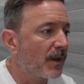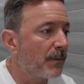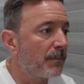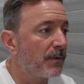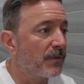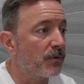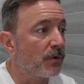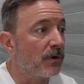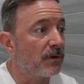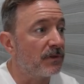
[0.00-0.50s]

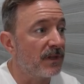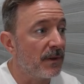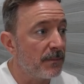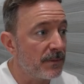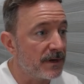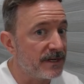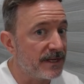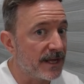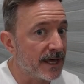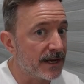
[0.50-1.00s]
but their
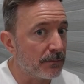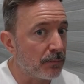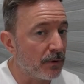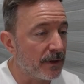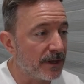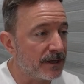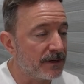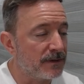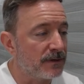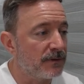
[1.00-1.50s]
unlimited data
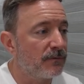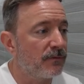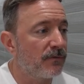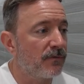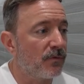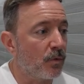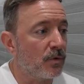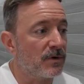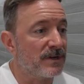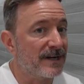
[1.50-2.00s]
plan
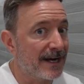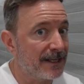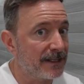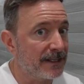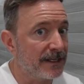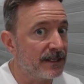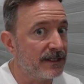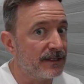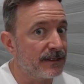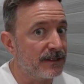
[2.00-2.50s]
for
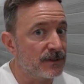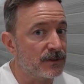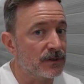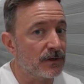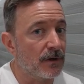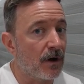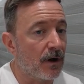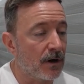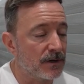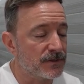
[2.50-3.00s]
Thailand is
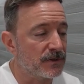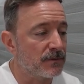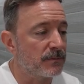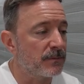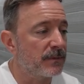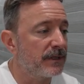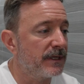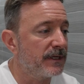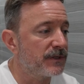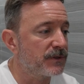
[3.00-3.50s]
awesome.
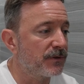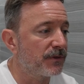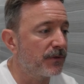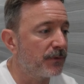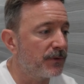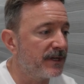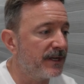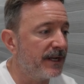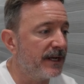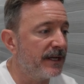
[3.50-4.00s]
It's
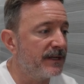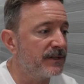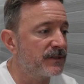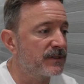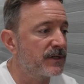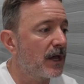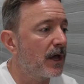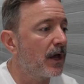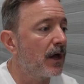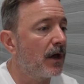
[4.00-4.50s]
30
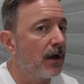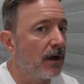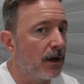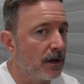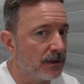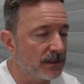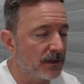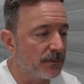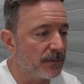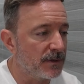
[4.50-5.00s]
days,
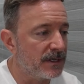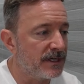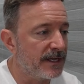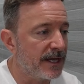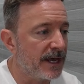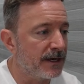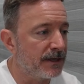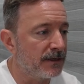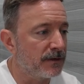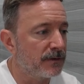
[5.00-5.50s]
unlimited
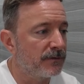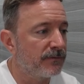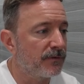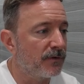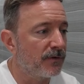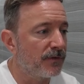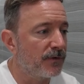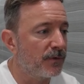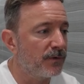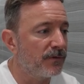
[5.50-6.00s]
data for
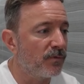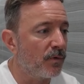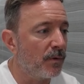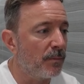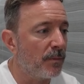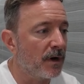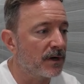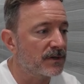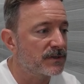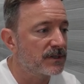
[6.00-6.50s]

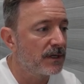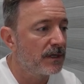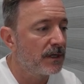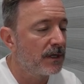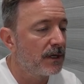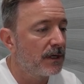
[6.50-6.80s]
$34.